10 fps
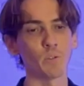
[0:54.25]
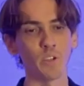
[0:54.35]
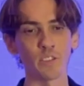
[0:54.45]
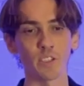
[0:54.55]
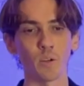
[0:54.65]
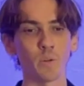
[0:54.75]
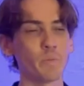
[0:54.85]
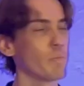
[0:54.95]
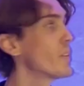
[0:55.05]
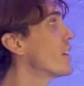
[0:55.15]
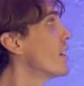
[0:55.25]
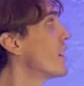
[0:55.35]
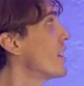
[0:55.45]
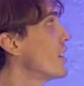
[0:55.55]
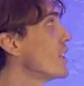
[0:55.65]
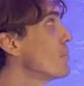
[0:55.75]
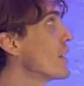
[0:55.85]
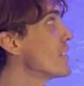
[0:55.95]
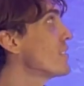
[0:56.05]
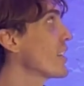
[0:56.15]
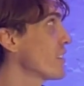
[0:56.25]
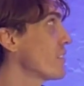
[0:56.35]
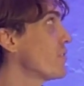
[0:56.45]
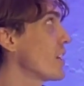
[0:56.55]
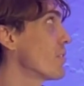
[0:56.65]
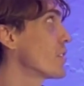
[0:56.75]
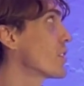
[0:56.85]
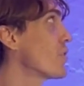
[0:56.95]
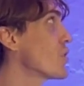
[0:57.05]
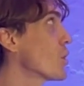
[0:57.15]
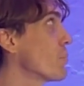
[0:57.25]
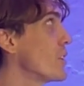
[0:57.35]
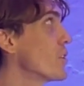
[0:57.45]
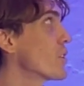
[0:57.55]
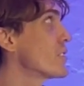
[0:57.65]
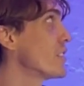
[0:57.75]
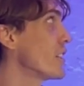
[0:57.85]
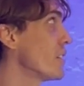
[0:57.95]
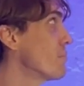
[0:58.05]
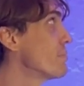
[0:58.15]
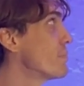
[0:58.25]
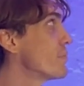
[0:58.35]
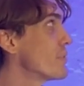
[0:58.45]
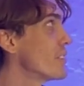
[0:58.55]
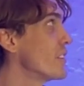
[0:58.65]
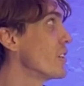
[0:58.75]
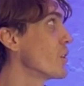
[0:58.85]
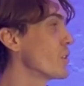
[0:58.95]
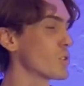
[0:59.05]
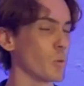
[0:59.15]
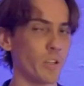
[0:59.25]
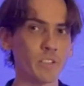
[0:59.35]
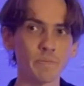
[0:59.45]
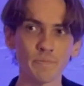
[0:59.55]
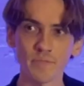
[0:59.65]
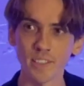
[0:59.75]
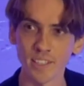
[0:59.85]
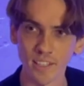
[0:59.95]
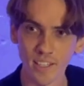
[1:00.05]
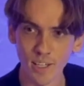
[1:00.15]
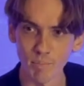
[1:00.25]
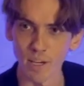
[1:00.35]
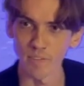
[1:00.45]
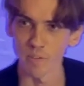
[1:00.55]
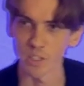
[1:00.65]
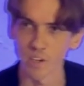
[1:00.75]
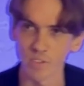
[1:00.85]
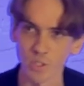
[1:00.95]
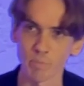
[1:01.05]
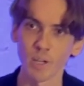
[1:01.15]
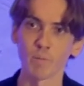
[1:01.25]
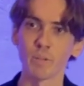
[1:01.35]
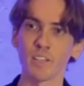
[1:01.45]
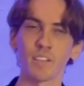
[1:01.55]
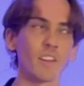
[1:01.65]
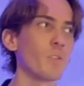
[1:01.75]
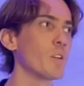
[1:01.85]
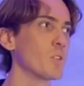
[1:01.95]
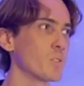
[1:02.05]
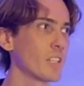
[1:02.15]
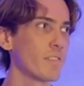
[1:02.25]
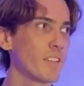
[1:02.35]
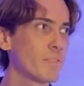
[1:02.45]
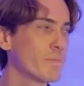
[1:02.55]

years ago in my second favorite coffee shop in New York City, near Union Square. My favorite coffee shop now being the Three Jewels Cafe.